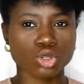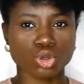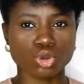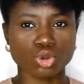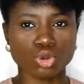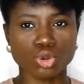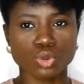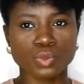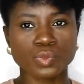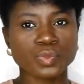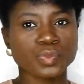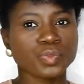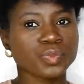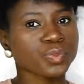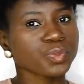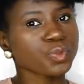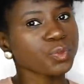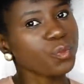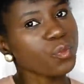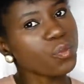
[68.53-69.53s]
to
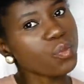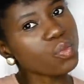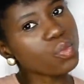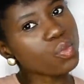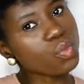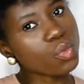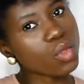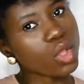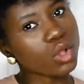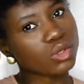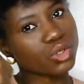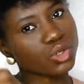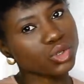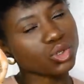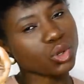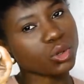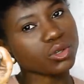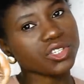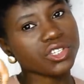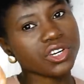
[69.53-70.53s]

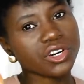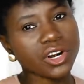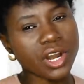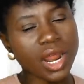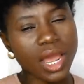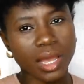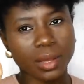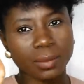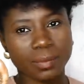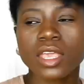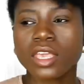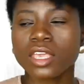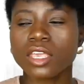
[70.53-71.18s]
subscribe.